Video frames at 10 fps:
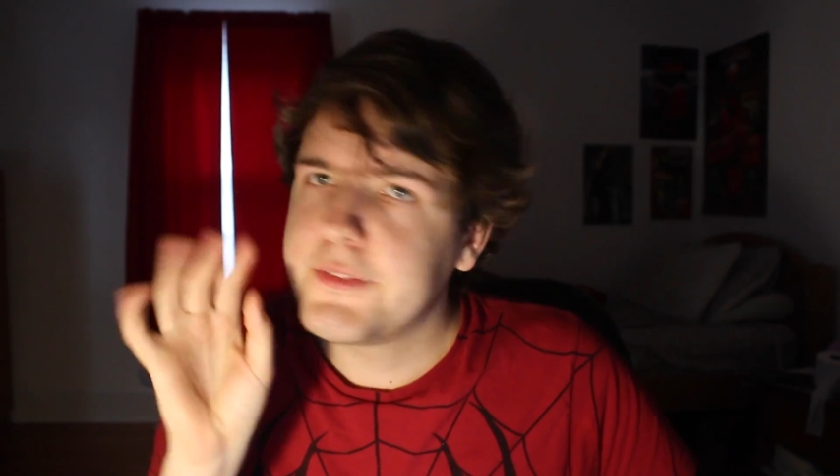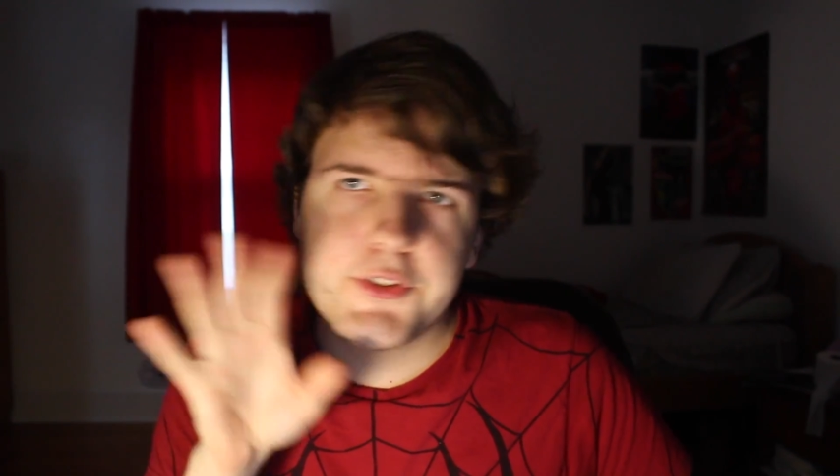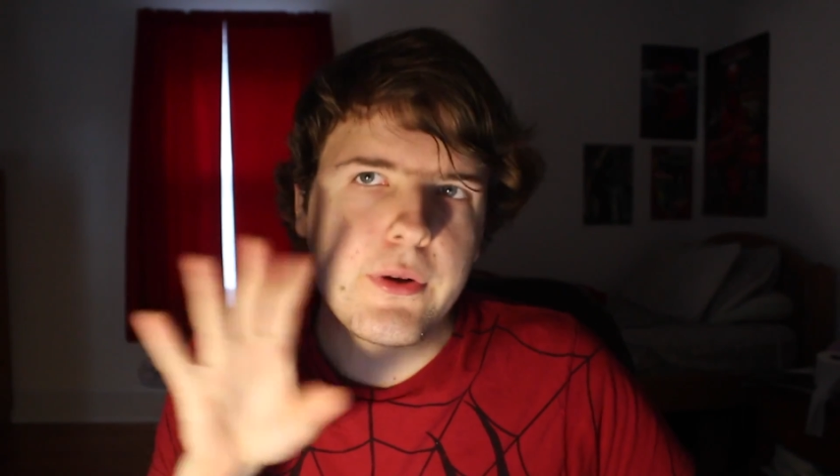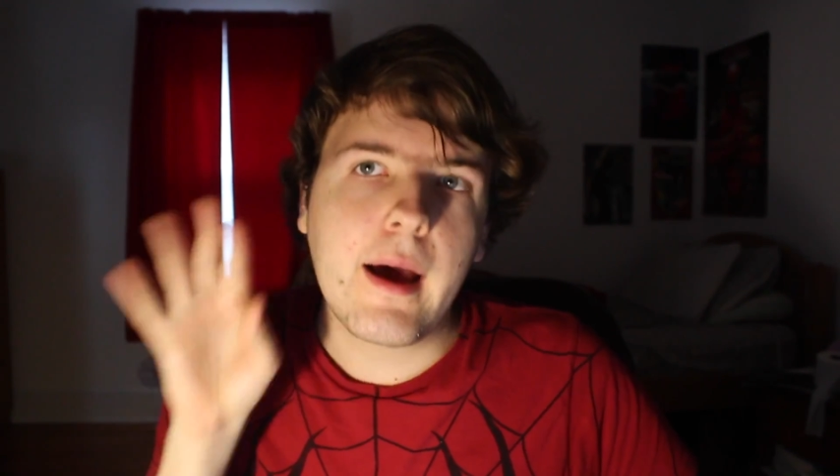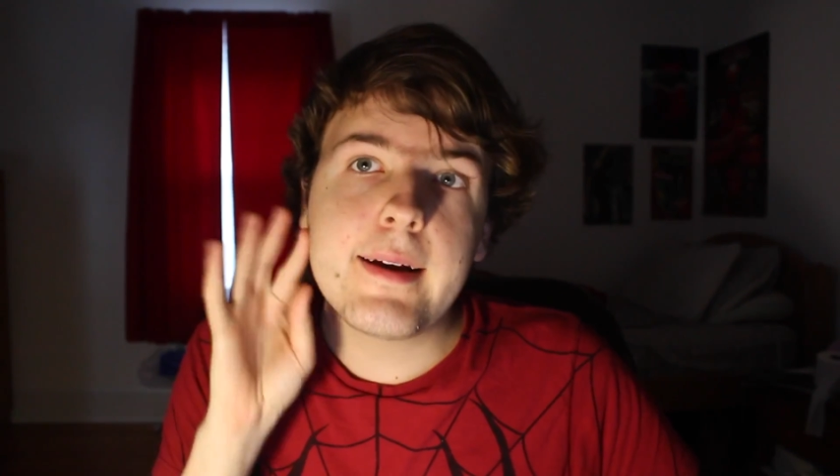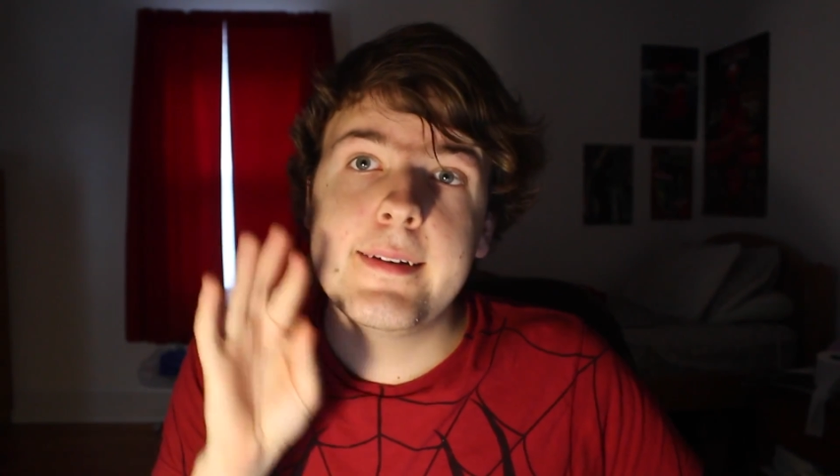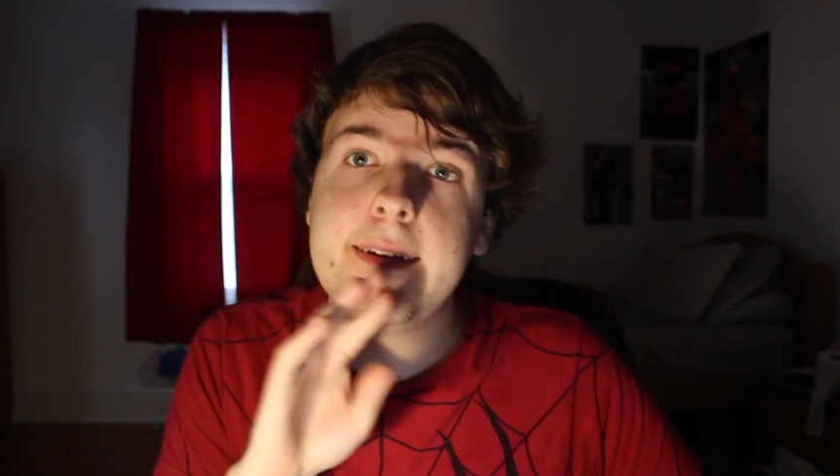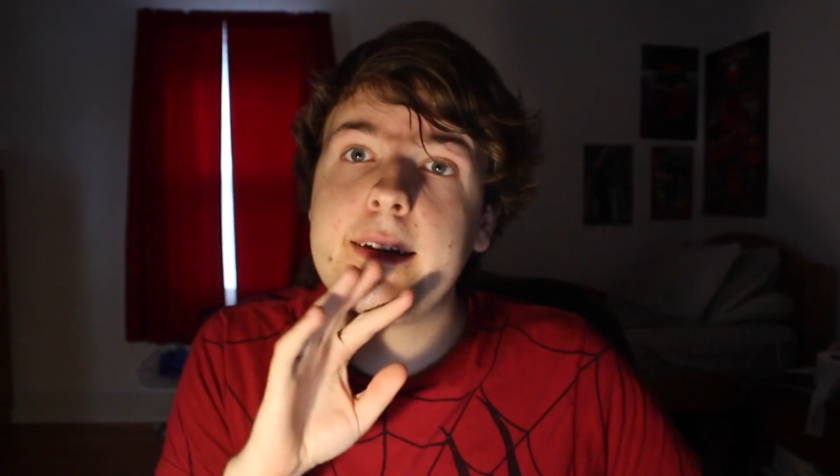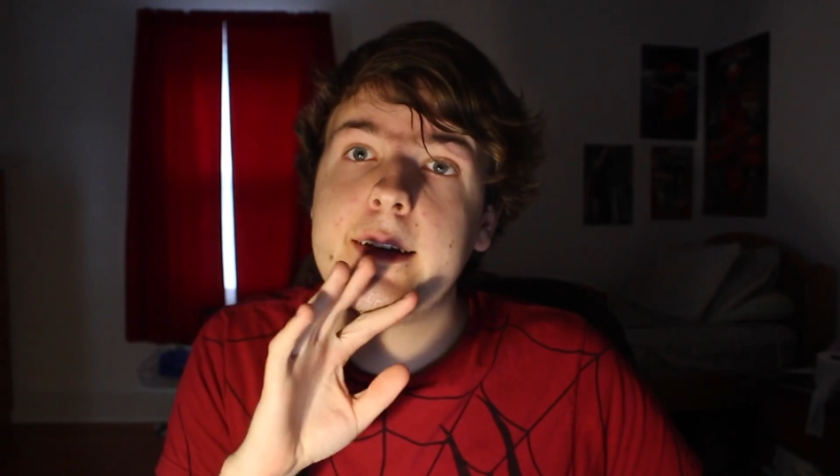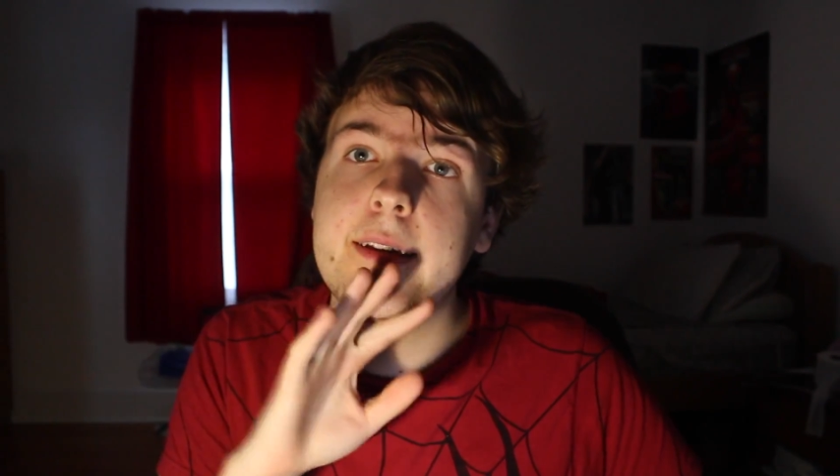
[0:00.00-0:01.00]
dude, I
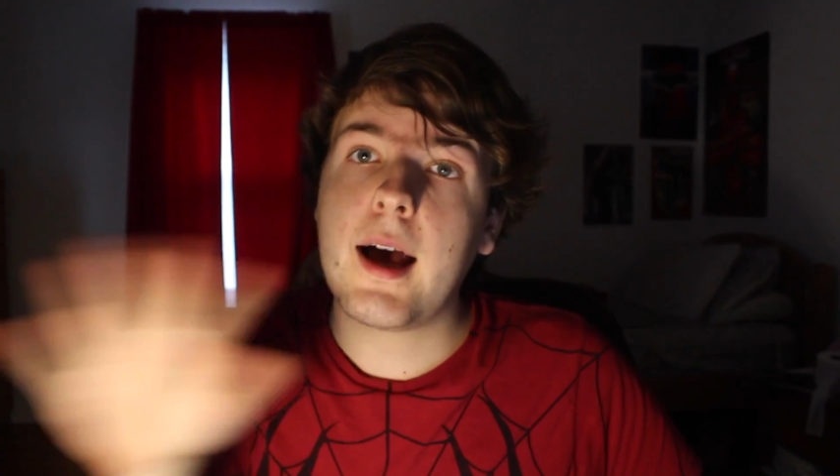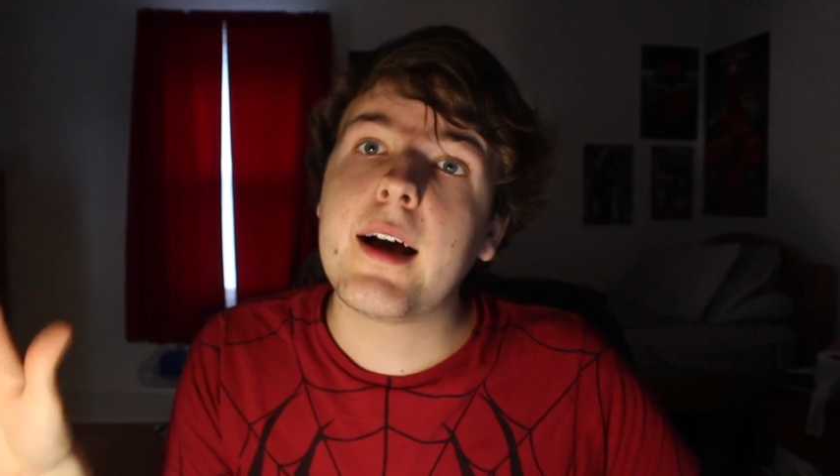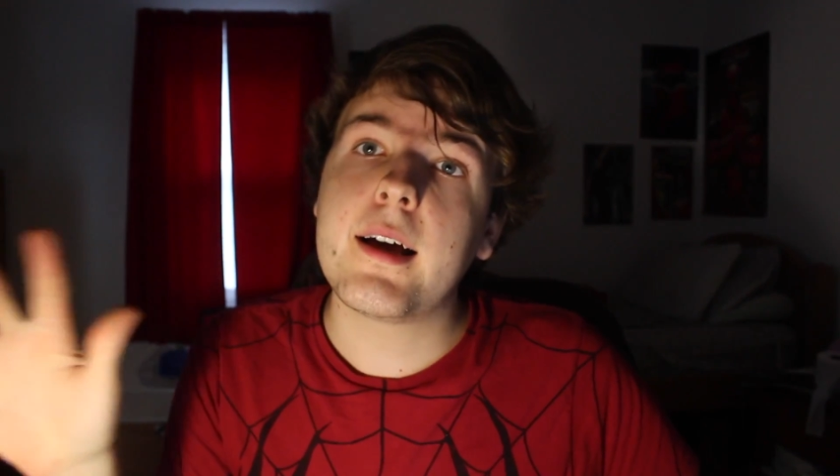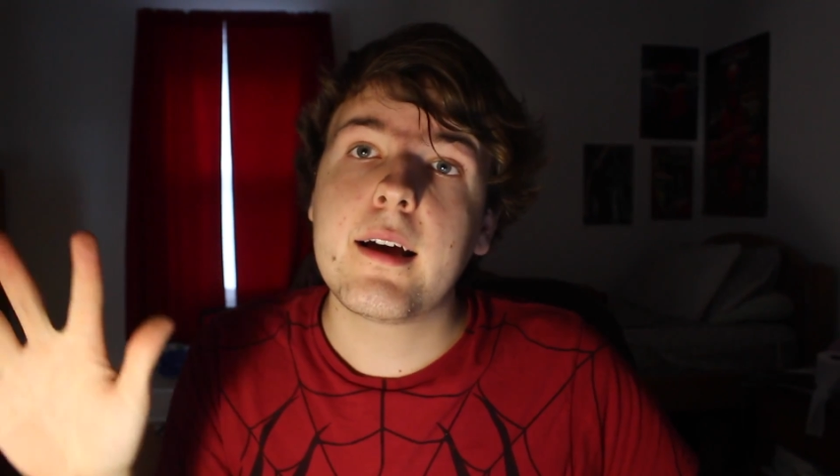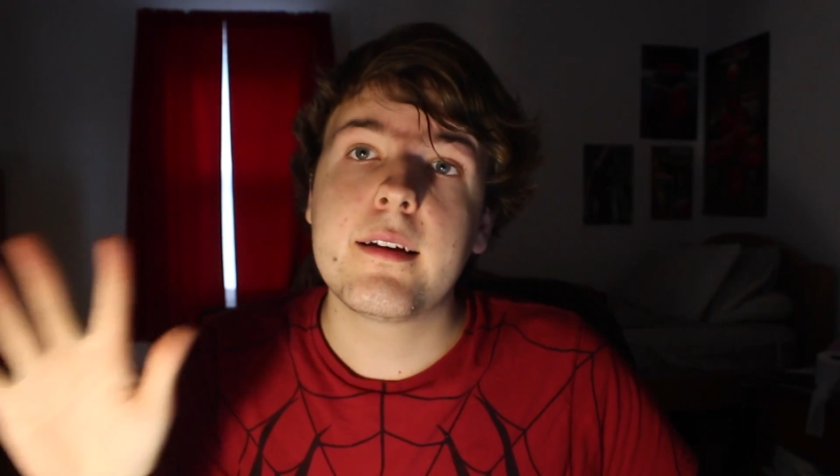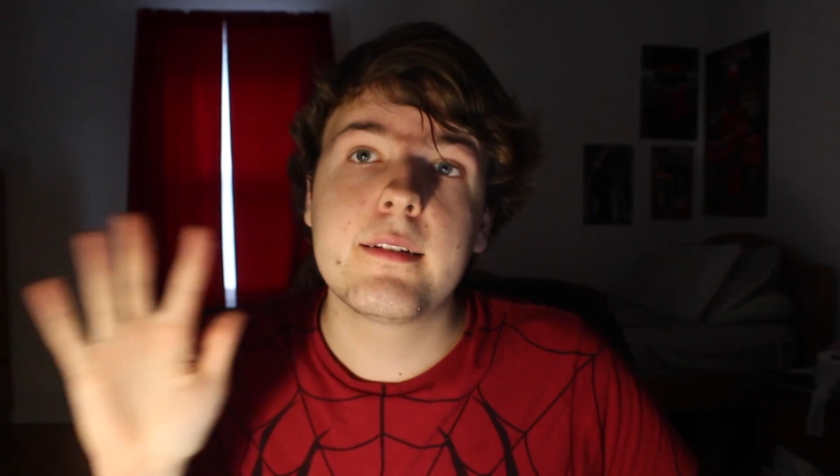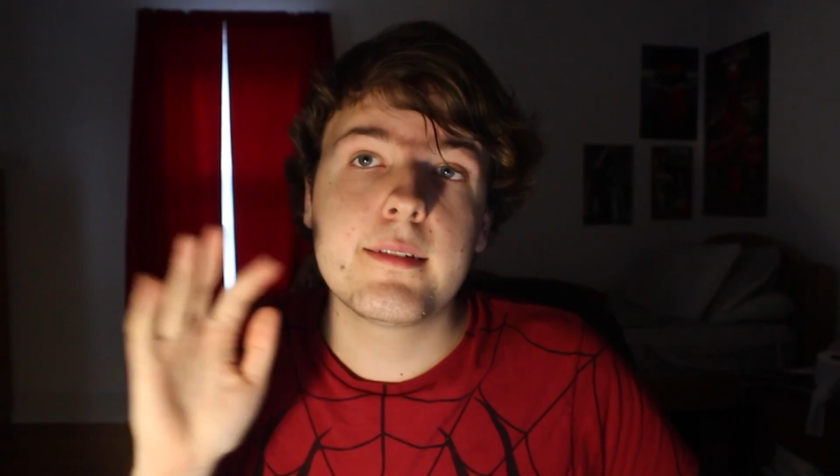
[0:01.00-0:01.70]
did not